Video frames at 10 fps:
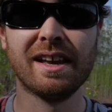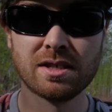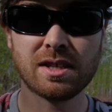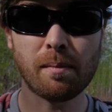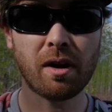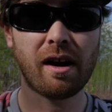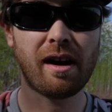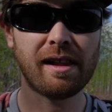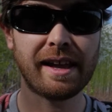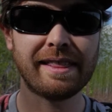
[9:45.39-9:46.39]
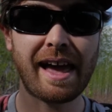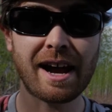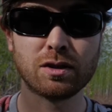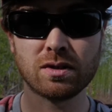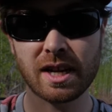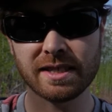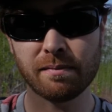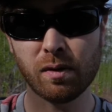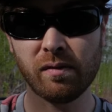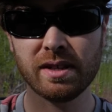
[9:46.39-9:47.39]
Some are like the actual size
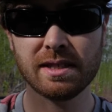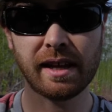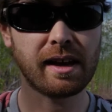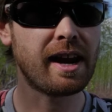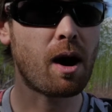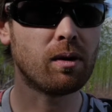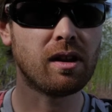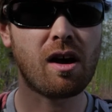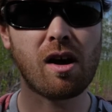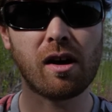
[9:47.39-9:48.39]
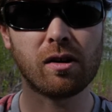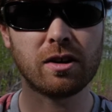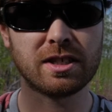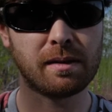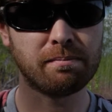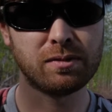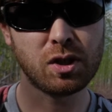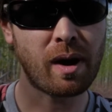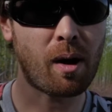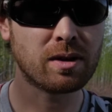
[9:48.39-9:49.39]
of movies, like an hour long or some
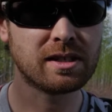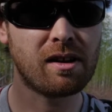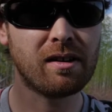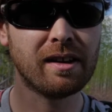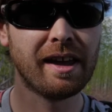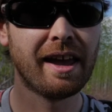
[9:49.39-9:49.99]
2 hours long.